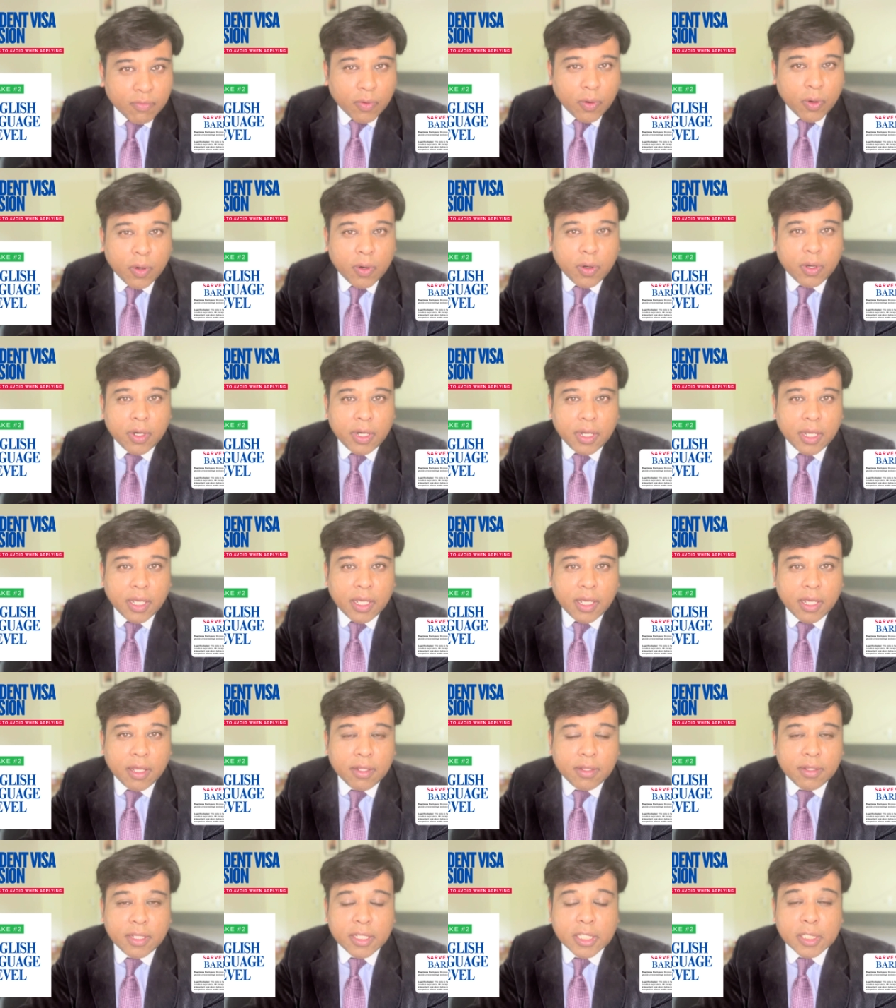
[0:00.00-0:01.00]
for
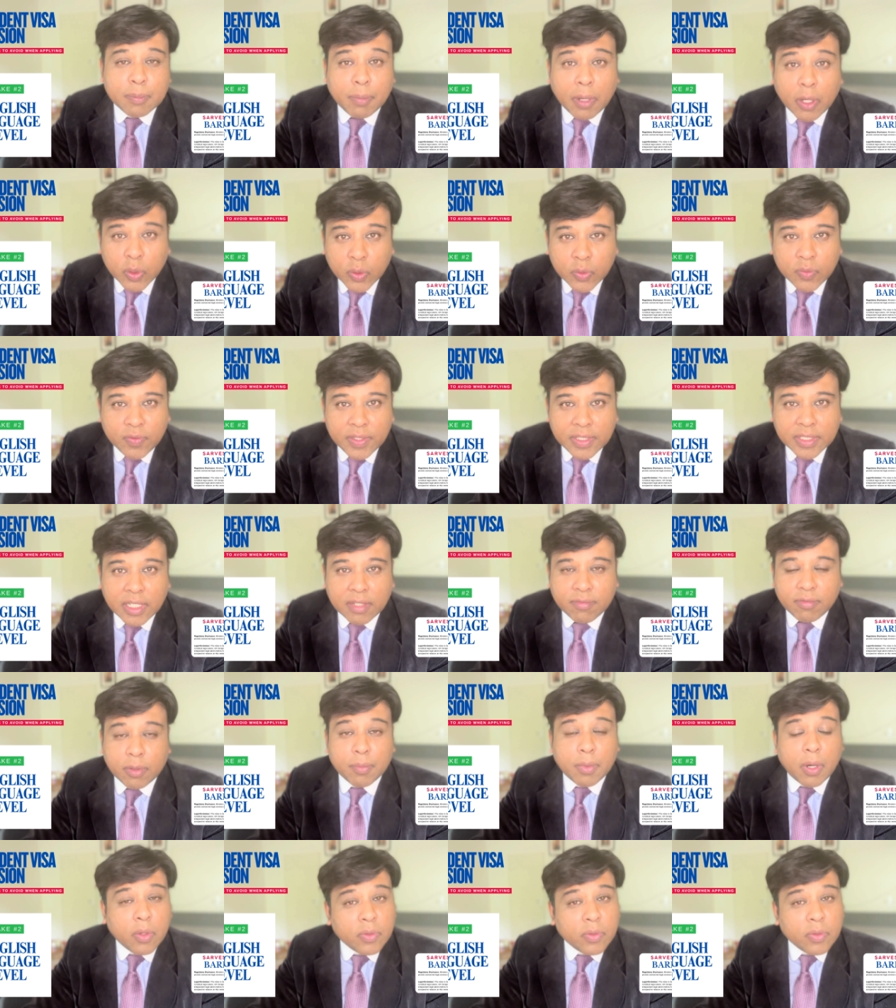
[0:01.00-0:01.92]
the spouse visa from